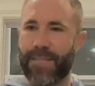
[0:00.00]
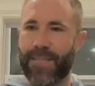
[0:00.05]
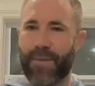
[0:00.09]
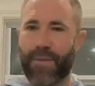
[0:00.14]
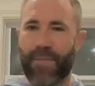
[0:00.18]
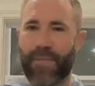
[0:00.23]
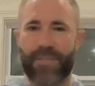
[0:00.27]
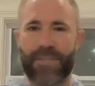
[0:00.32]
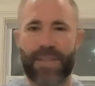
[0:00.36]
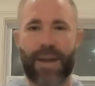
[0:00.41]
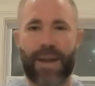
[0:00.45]

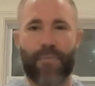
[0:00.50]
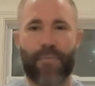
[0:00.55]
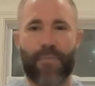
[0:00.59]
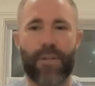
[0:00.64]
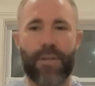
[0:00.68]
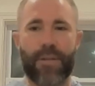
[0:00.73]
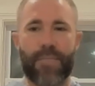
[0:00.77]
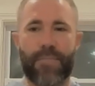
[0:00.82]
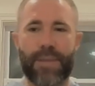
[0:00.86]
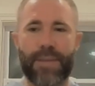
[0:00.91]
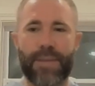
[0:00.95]
both of us got
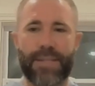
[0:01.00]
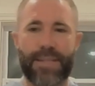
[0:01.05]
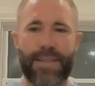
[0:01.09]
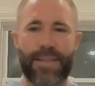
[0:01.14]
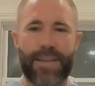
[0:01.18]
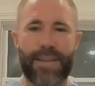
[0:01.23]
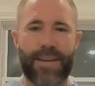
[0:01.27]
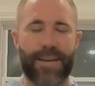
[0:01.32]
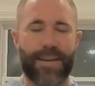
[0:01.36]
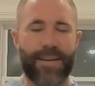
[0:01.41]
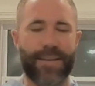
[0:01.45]
really
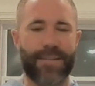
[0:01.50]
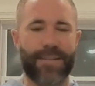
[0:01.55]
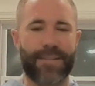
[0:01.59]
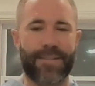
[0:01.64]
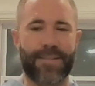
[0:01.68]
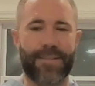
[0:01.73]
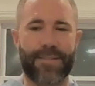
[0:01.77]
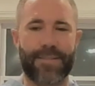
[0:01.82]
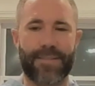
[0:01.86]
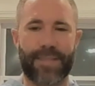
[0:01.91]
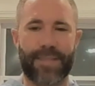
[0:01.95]
busy
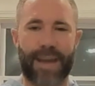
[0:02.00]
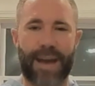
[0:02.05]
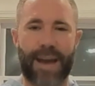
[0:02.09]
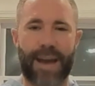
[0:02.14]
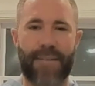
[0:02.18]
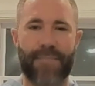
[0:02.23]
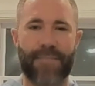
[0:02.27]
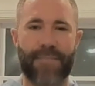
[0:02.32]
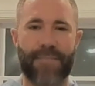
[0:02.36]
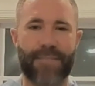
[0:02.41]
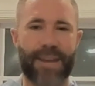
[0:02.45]
and
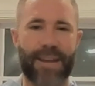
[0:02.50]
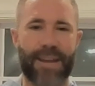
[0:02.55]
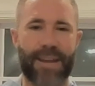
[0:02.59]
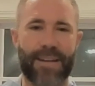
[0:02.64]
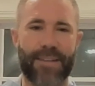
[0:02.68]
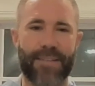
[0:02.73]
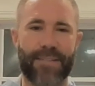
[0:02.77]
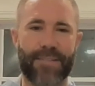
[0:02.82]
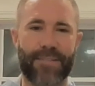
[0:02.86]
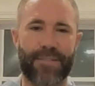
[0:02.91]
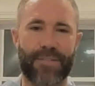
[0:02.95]
lives
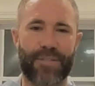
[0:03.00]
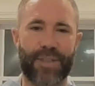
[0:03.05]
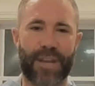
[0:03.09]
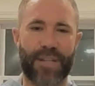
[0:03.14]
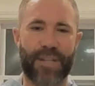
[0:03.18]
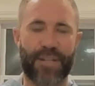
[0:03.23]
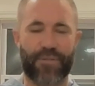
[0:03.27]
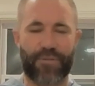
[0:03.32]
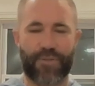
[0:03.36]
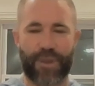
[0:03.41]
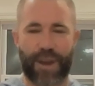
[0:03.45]
kind of
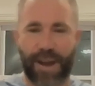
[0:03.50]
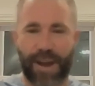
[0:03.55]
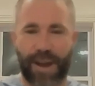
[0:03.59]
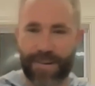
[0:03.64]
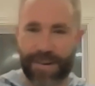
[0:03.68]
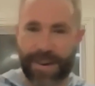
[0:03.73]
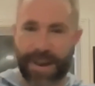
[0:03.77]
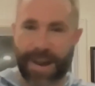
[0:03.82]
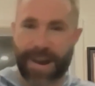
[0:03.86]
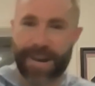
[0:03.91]
changed around.